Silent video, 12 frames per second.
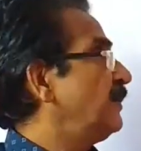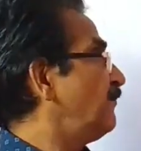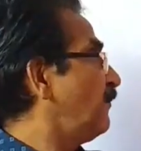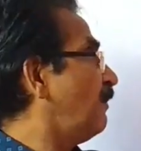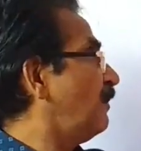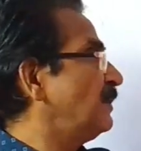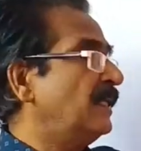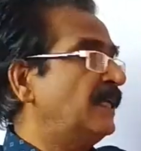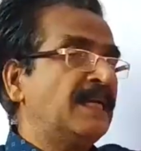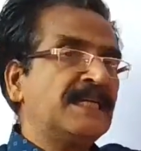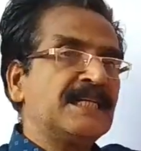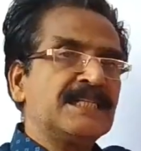if all
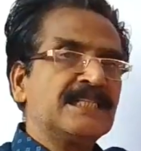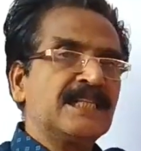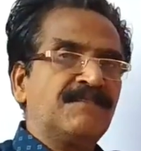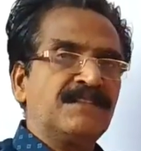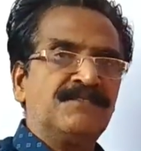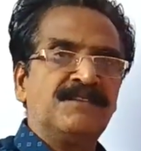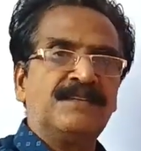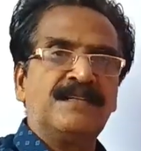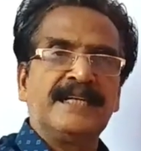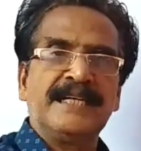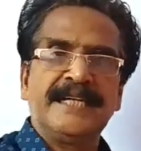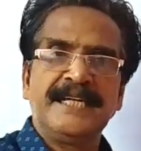the letters of the
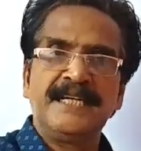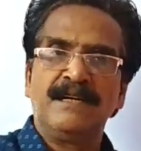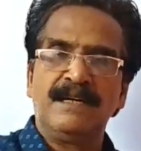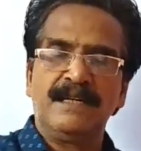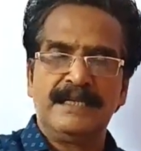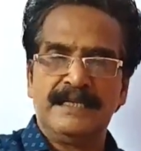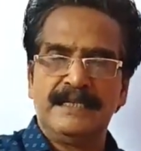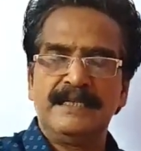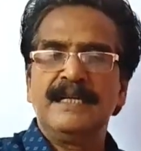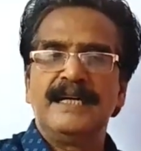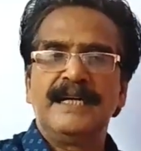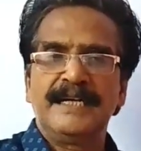word again
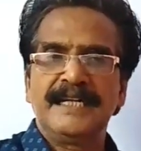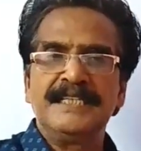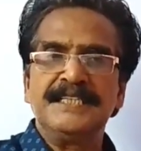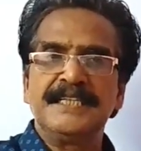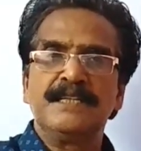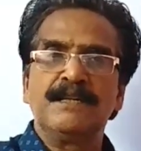are arranged